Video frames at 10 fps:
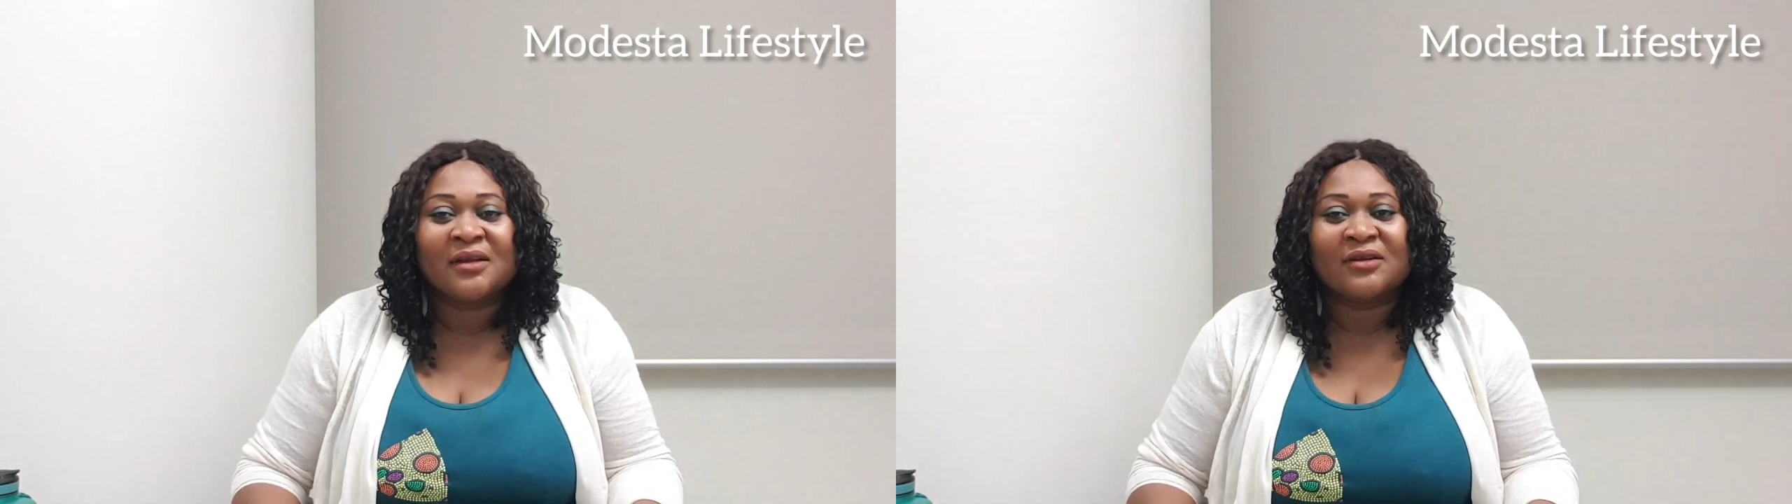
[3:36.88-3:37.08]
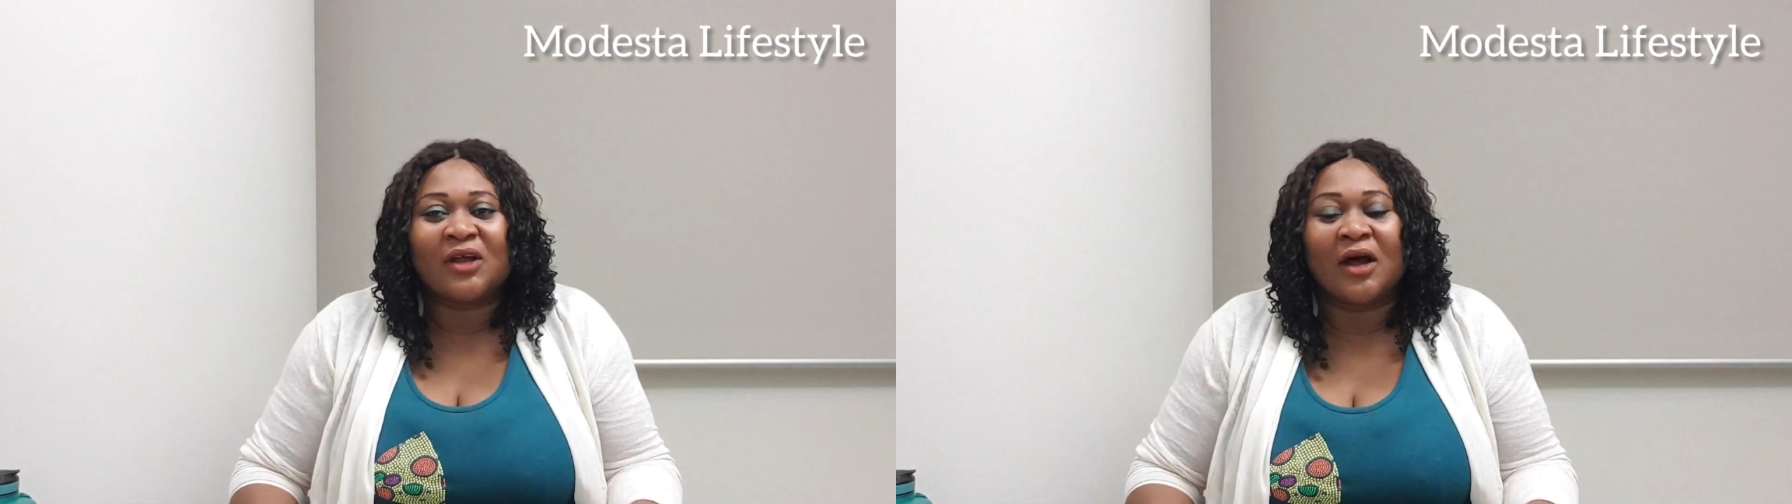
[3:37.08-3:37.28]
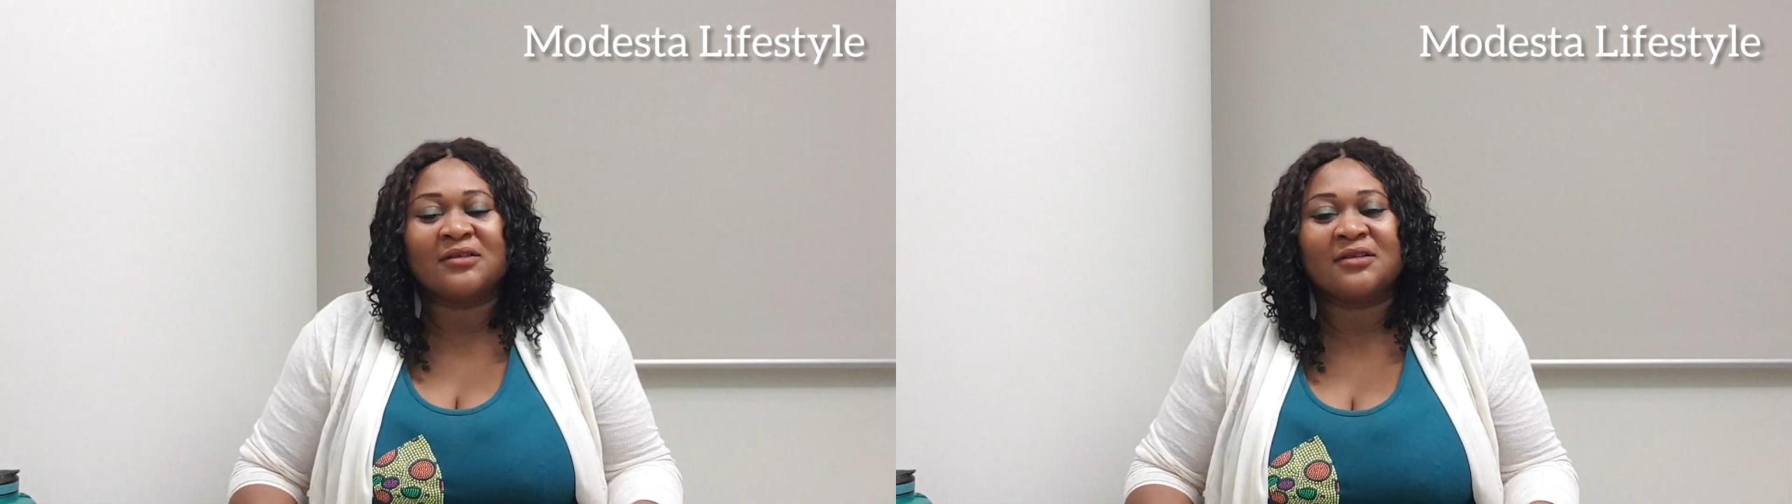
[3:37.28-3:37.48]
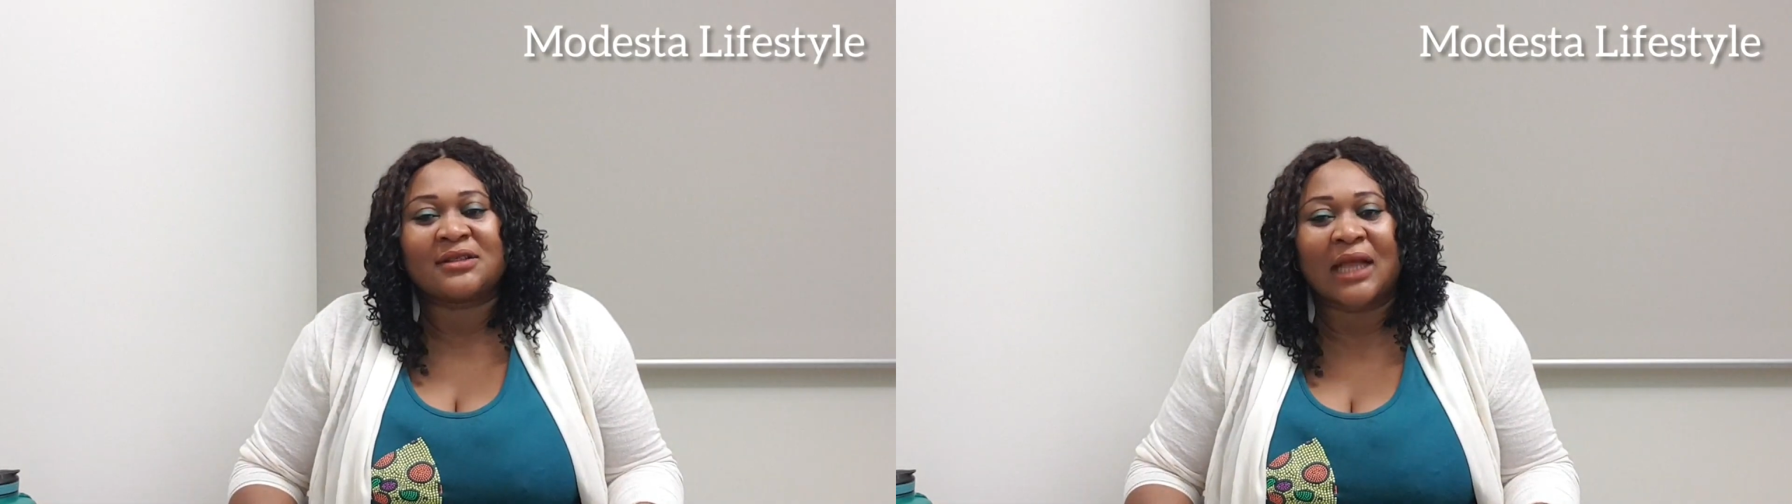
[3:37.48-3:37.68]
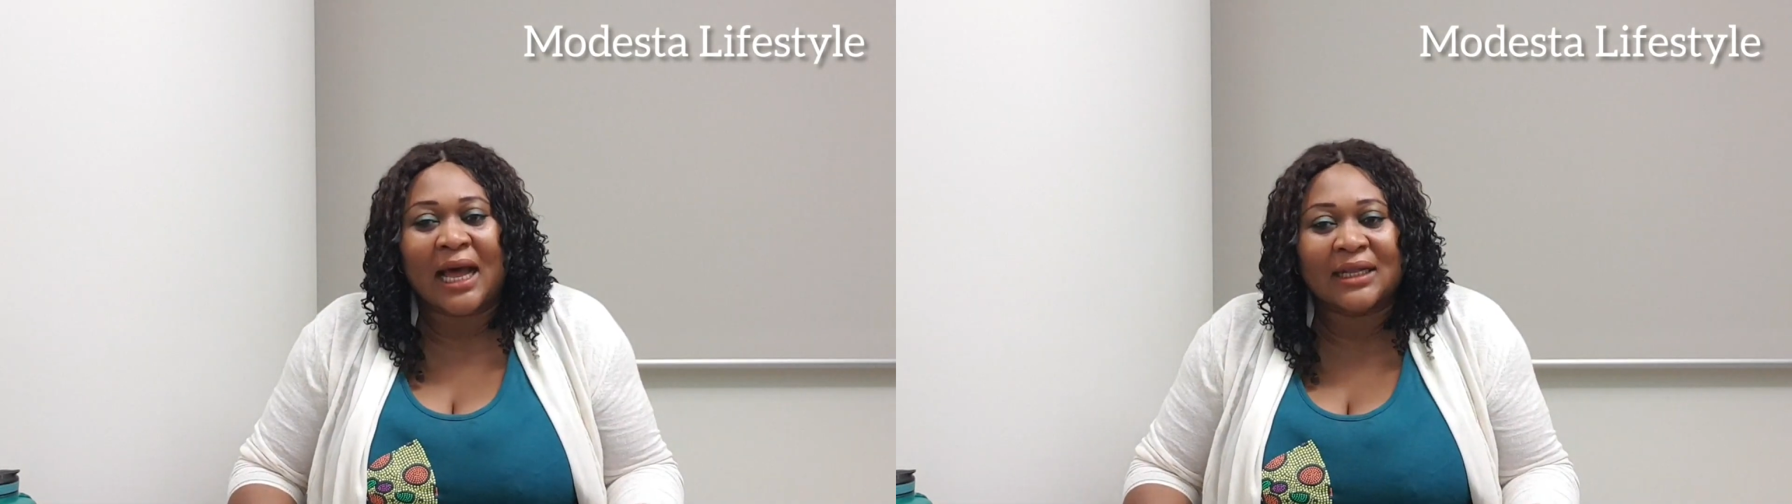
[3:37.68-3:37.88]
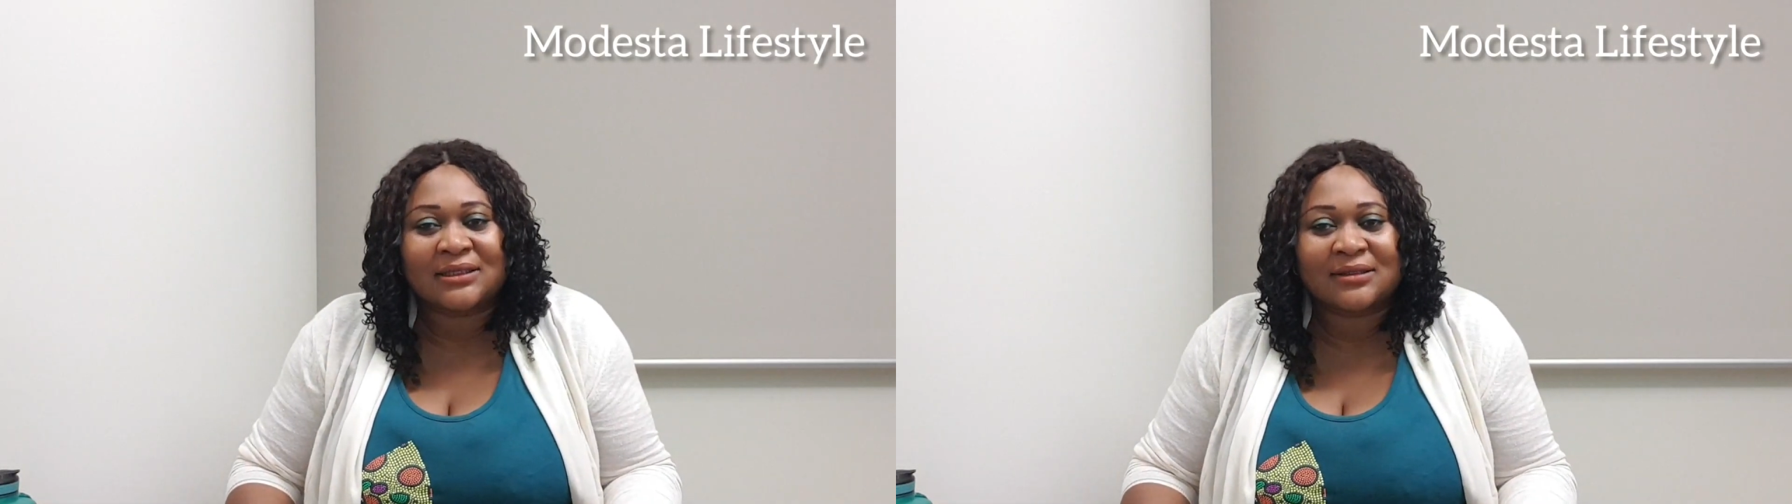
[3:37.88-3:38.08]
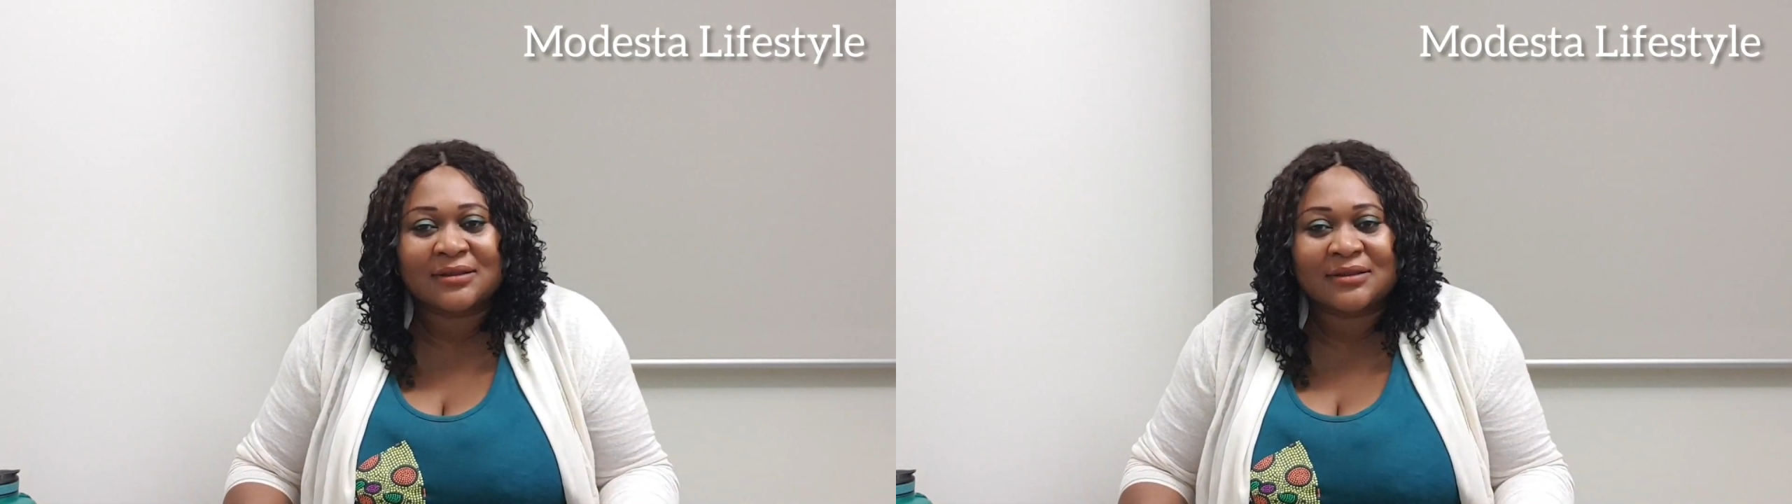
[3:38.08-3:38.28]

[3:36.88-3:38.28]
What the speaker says: don't start